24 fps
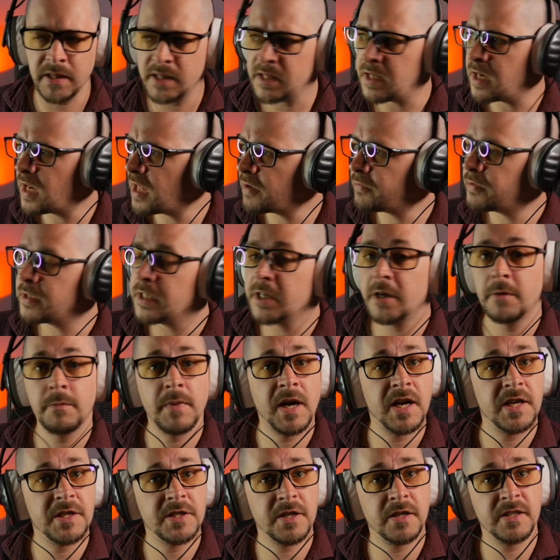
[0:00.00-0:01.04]
The lavalier
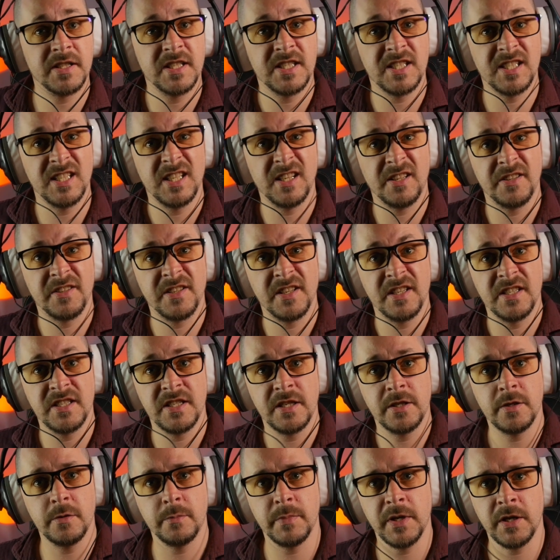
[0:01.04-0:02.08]
mics are these little things
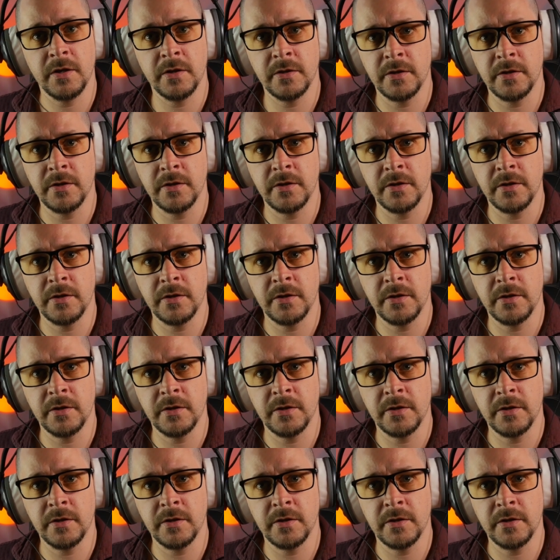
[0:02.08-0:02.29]
that you pin on